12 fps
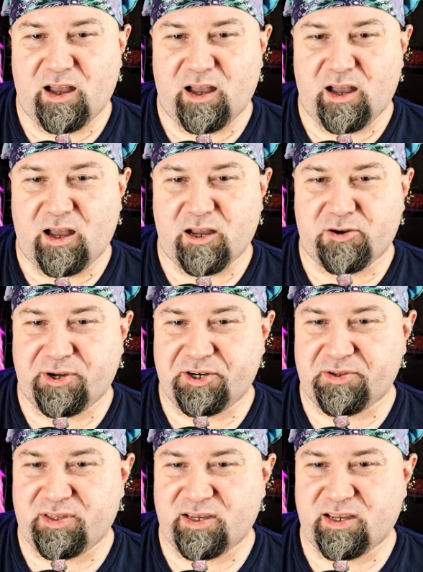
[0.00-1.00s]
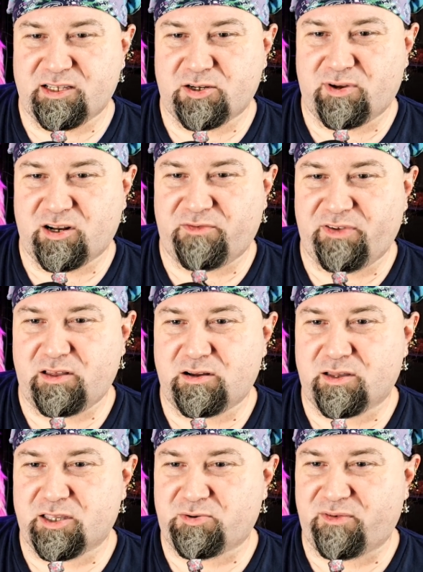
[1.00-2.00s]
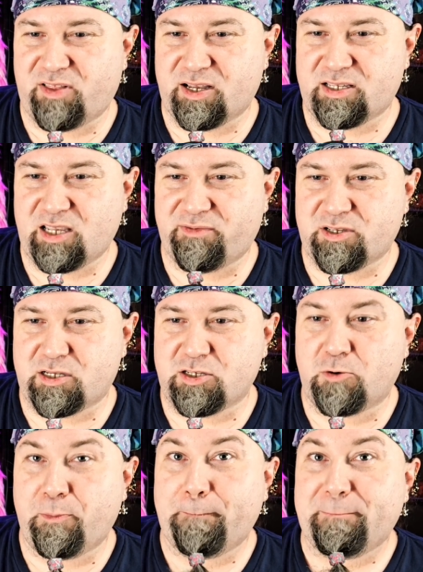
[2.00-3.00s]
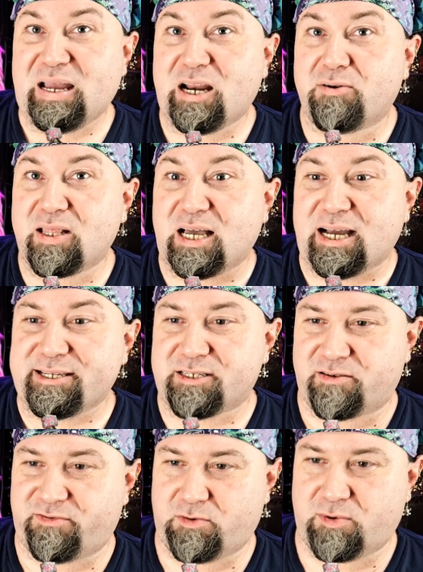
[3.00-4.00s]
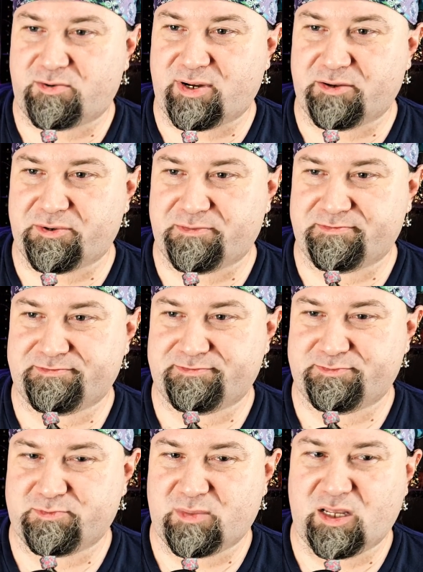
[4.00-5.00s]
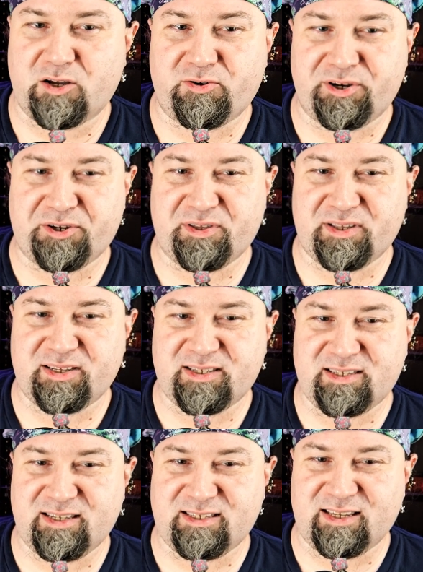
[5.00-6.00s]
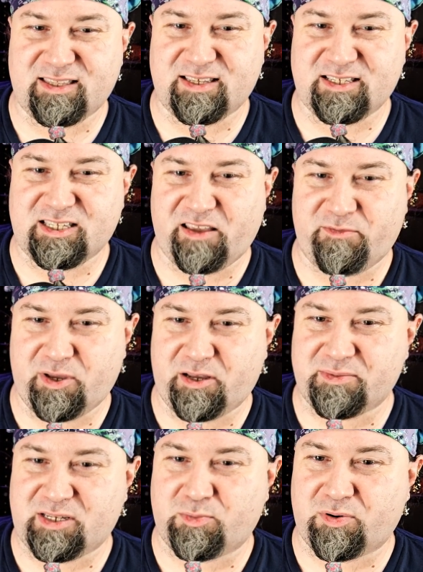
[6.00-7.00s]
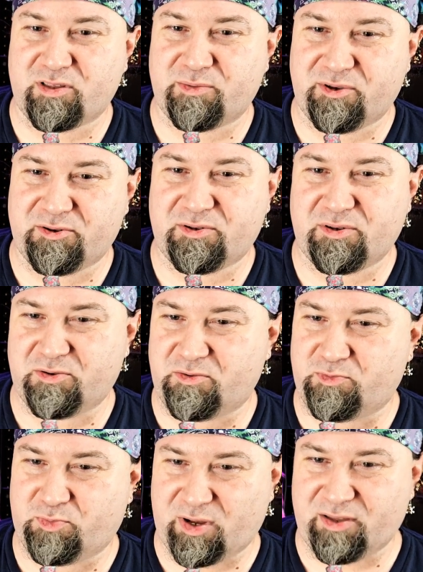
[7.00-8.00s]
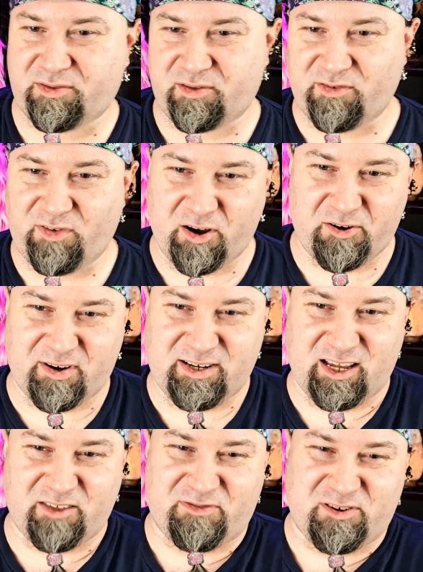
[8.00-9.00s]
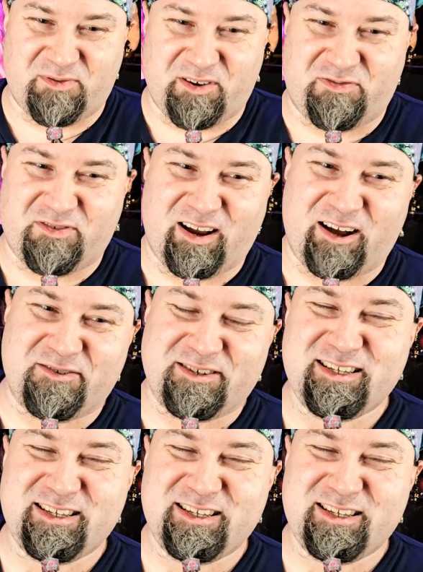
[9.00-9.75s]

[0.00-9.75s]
A creature that gets a critical failure on this reflex save is also paralyzed for one round. A creature that succeeds at this save becomes temporarily immune to Breath of Hungry Death for twenty-four hours.